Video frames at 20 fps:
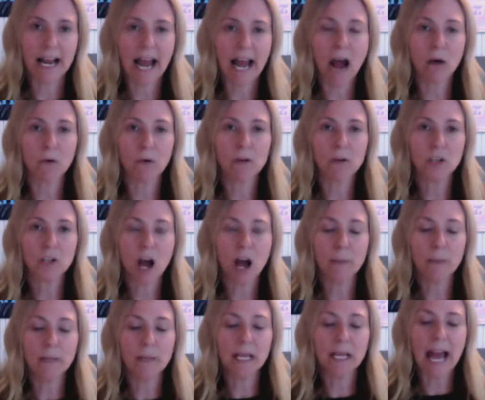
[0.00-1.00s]
and our
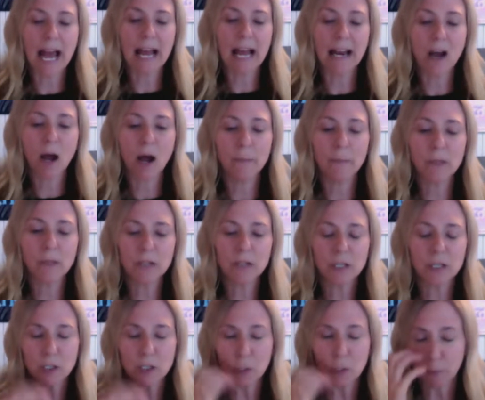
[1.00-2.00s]
job cannot, a
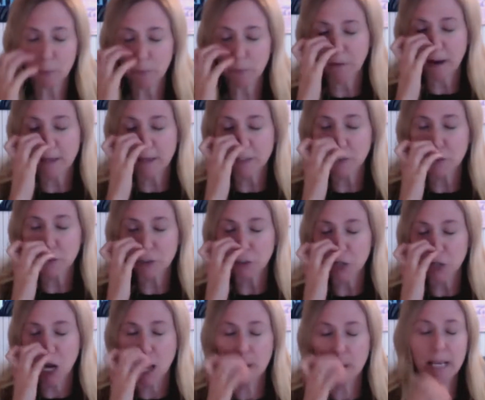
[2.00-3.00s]
music supervisor's
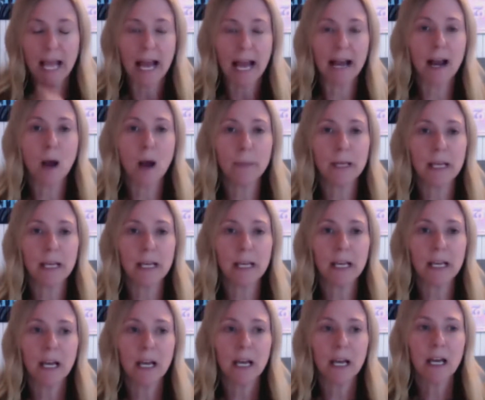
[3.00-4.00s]
job cannot
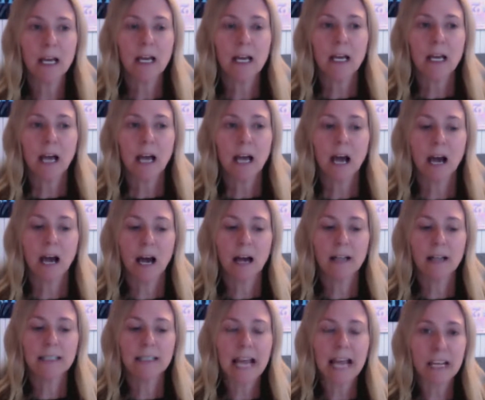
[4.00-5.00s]
be
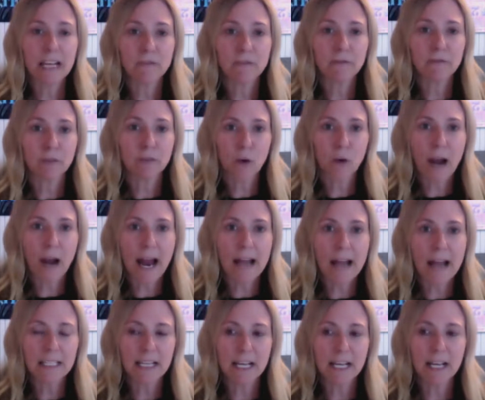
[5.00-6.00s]
taken for
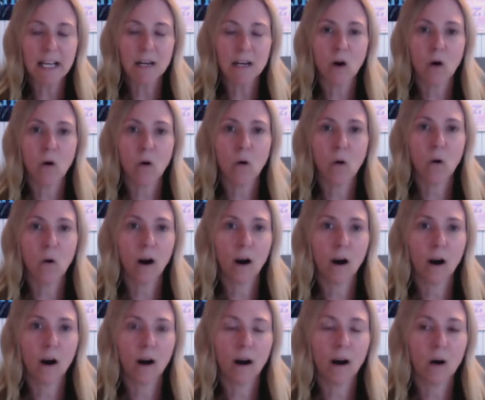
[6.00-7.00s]
granted
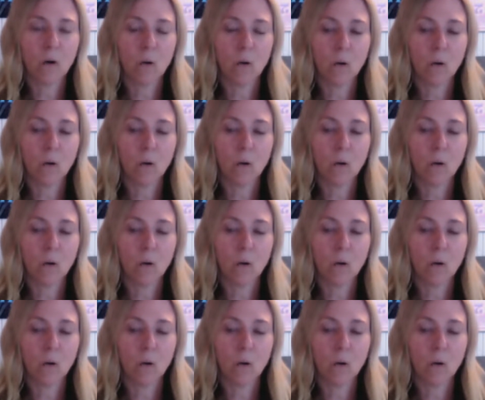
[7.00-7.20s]
or